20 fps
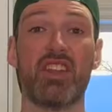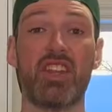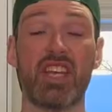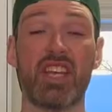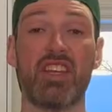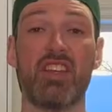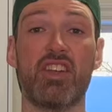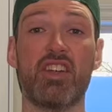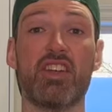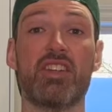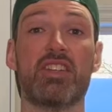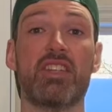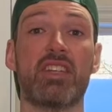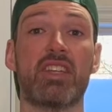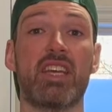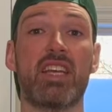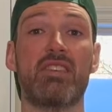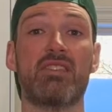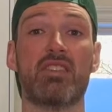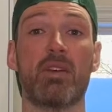thickener to
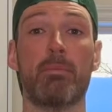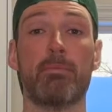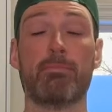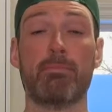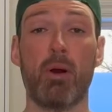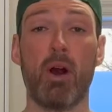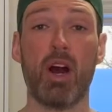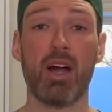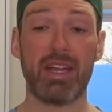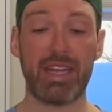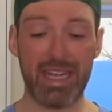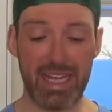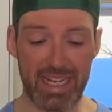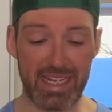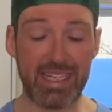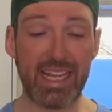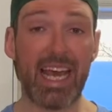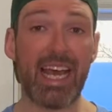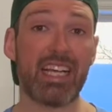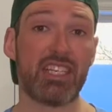give some body and
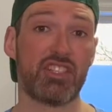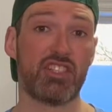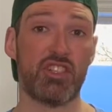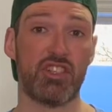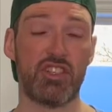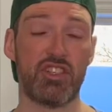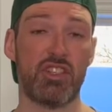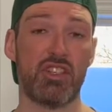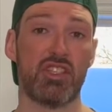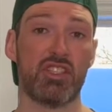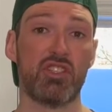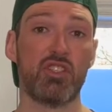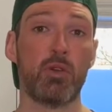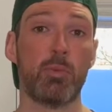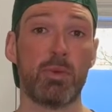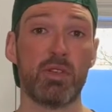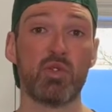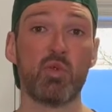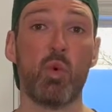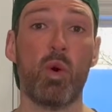texture to the
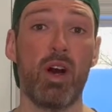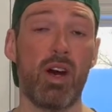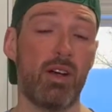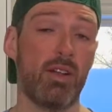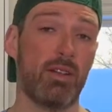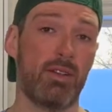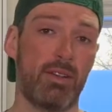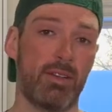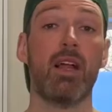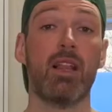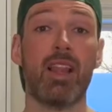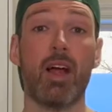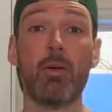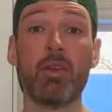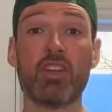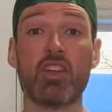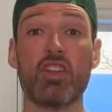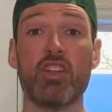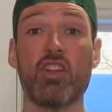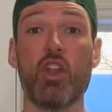soup as well. Let me
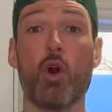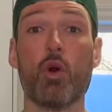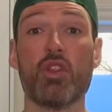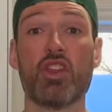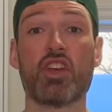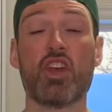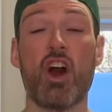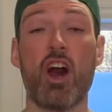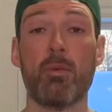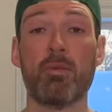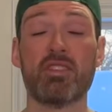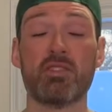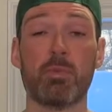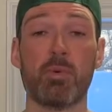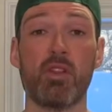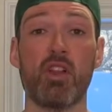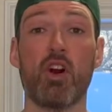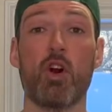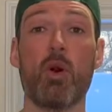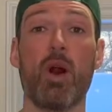know in the comments
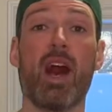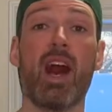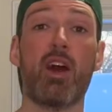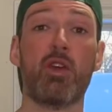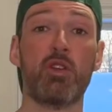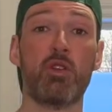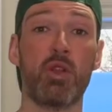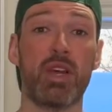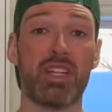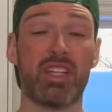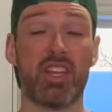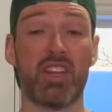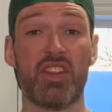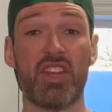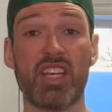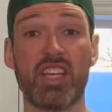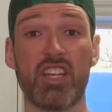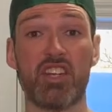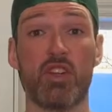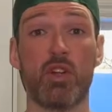below how you like to
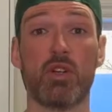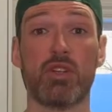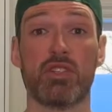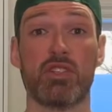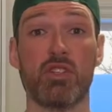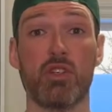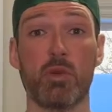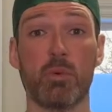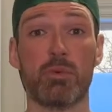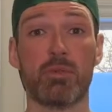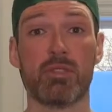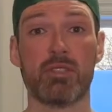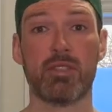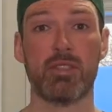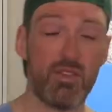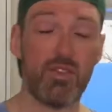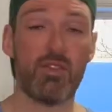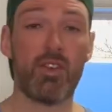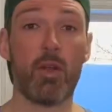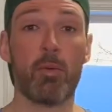thicken your soups.
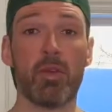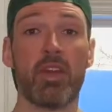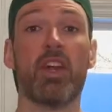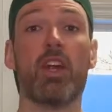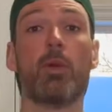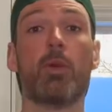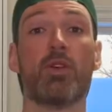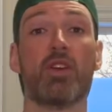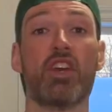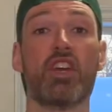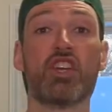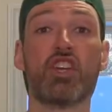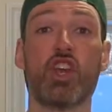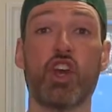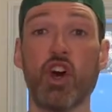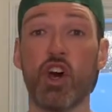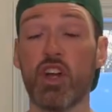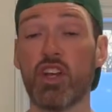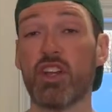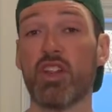From here, we're gonna
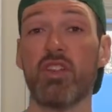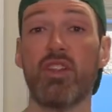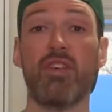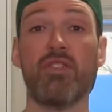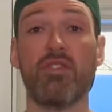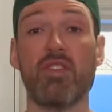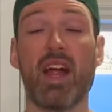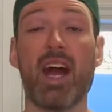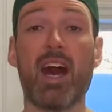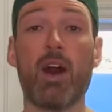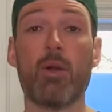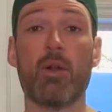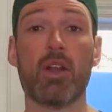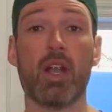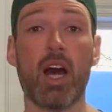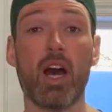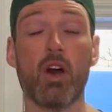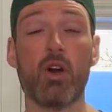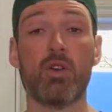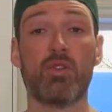cook the flour
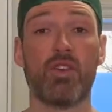out